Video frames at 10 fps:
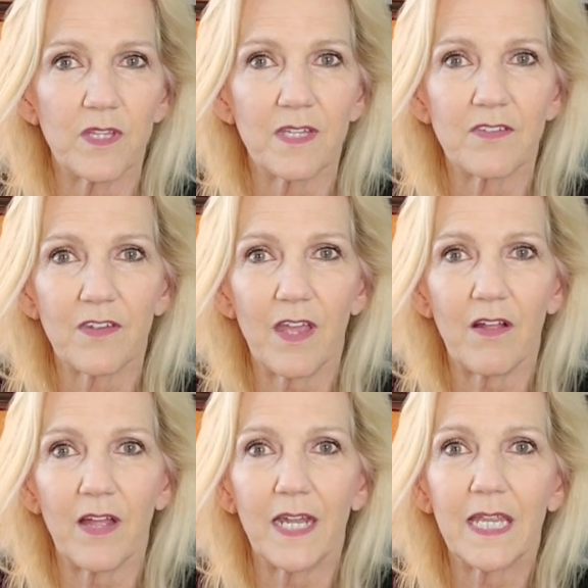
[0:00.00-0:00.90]
the
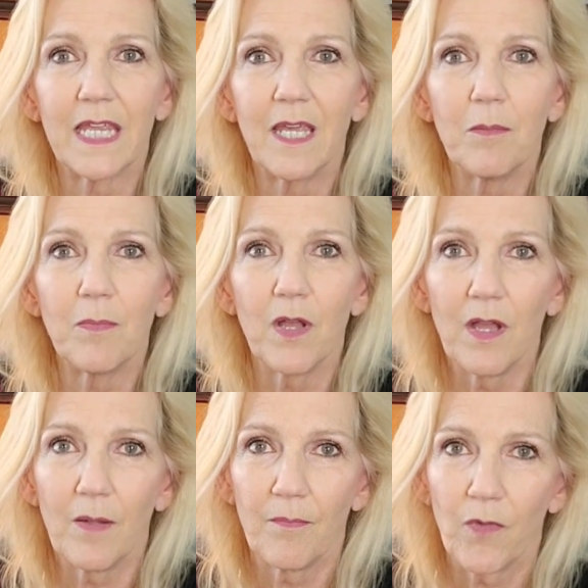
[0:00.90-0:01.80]
scale and keep
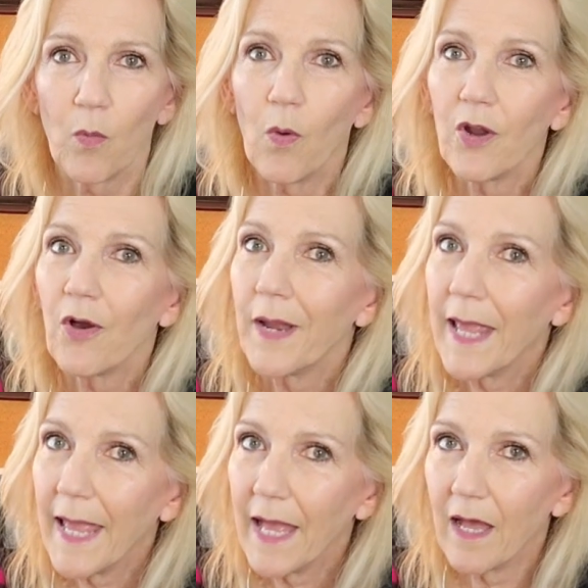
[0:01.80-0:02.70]
one on
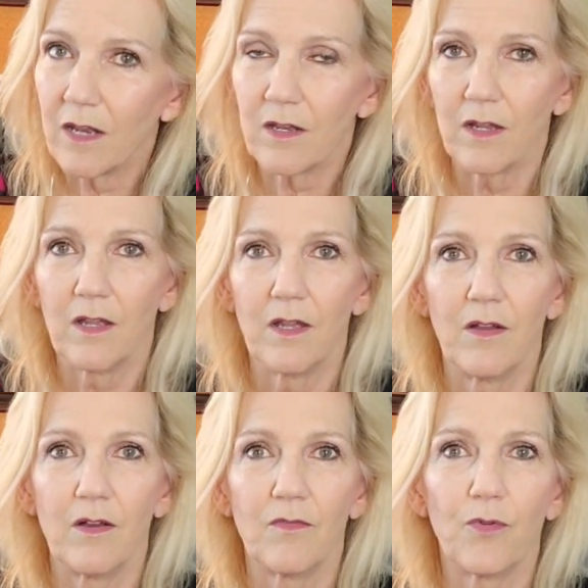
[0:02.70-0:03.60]
hand
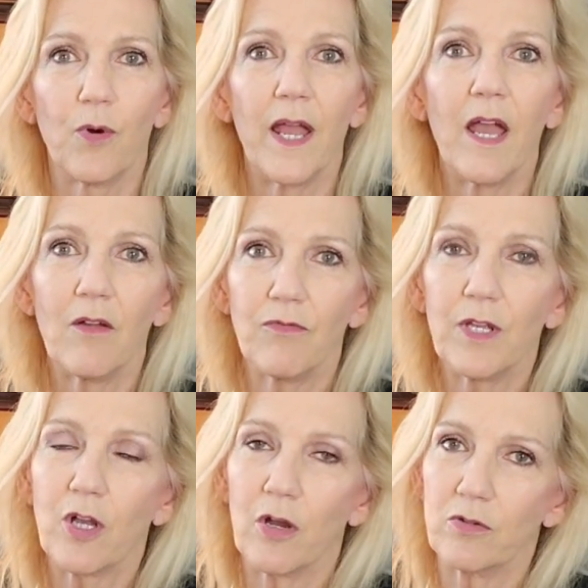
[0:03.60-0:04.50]
for
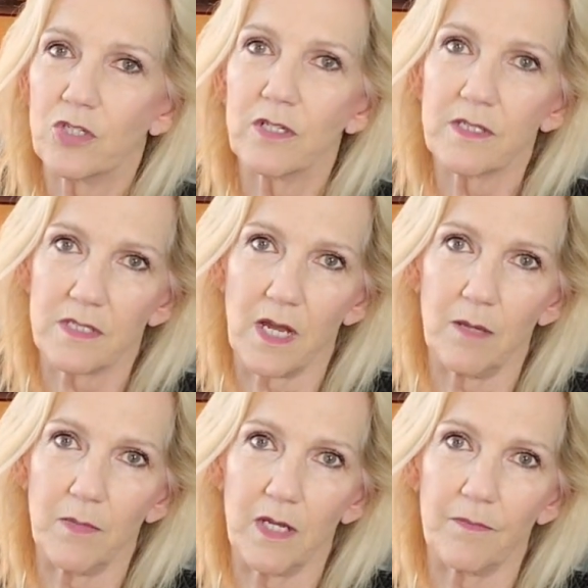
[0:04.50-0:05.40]
every coaching
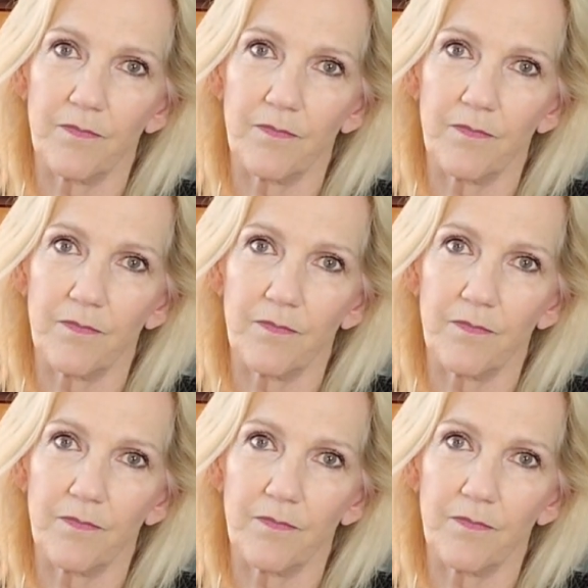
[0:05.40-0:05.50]
assignment.